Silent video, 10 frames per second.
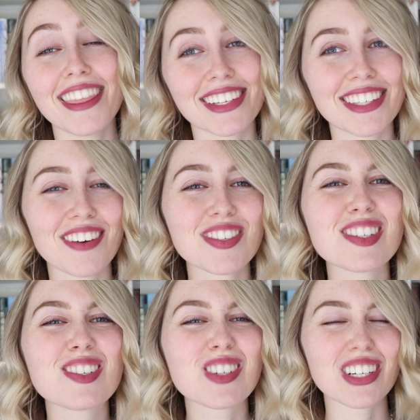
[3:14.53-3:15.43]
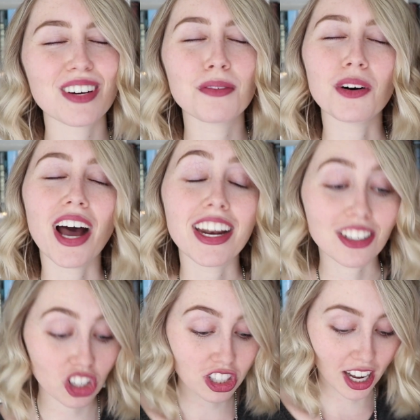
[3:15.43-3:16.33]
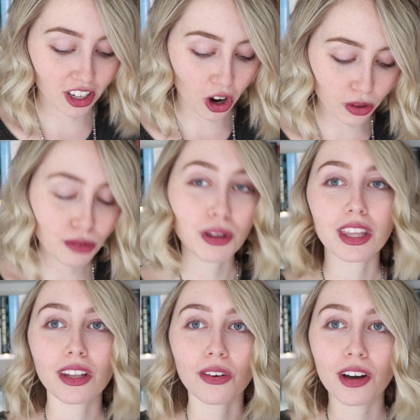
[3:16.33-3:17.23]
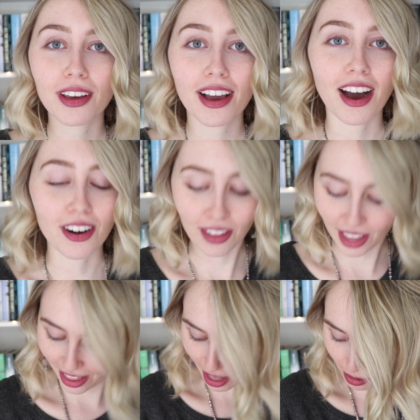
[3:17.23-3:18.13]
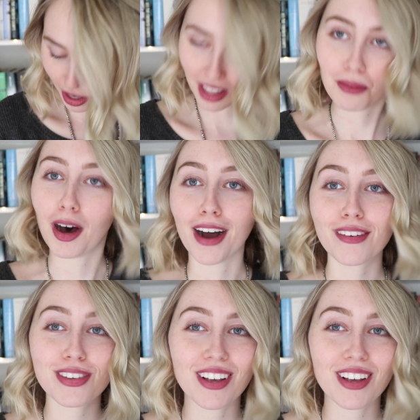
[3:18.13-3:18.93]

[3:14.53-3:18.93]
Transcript: This sounds adorable and it just, it goes with the little cookie cutter that they put in the box.